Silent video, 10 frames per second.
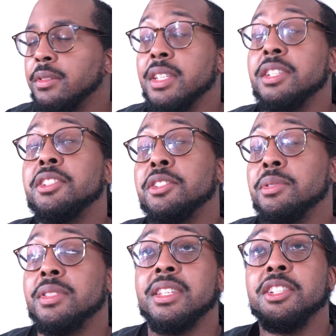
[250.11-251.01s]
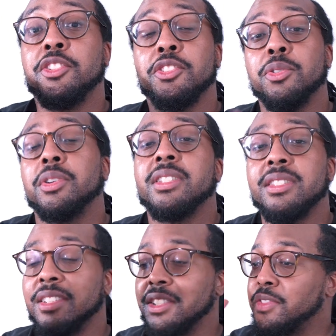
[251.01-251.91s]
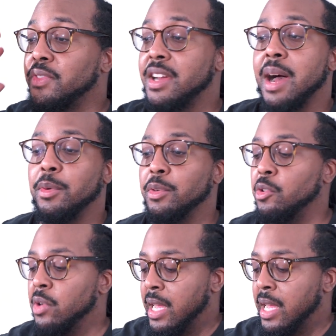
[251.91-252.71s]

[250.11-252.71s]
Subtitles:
These shoes, these shorts are just phenomenal.